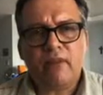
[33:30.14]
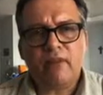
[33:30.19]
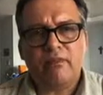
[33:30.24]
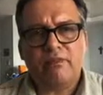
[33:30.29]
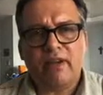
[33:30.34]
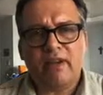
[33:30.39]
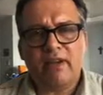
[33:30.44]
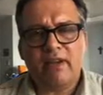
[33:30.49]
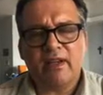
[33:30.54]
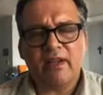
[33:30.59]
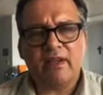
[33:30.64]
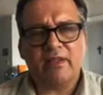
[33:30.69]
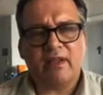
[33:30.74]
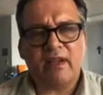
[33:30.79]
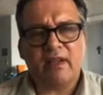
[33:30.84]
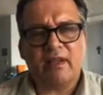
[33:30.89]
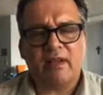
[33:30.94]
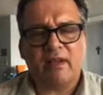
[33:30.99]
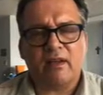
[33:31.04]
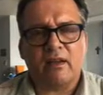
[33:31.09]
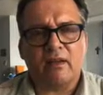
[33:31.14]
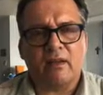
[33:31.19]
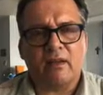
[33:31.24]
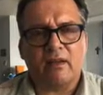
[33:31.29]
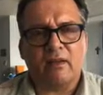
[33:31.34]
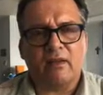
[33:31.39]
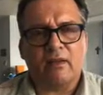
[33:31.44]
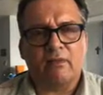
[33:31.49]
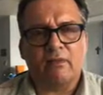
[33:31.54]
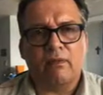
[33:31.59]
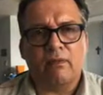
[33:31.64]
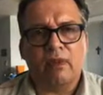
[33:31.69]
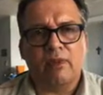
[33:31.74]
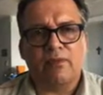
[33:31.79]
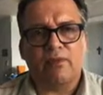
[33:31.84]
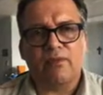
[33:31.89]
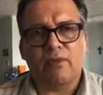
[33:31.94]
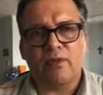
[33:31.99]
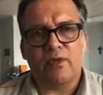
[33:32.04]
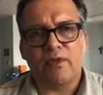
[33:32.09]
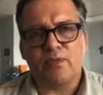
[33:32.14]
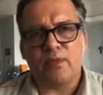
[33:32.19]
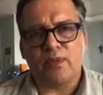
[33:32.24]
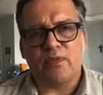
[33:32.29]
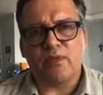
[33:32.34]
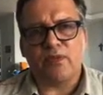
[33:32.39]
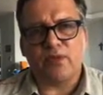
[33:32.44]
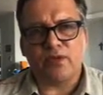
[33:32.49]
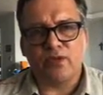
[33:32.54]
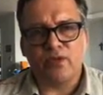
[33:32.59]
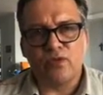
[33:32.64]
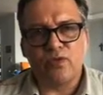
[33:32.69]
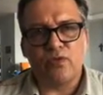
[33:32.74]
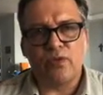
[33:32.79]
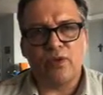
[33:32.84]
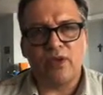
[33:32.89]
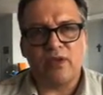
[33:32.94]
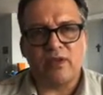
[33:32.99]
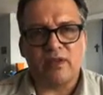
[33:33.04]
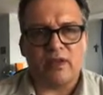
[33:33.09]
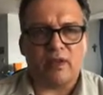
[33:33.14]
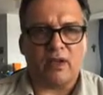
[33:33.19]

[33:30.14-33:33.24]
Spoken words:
Frederick then lived with me for 2 weeks,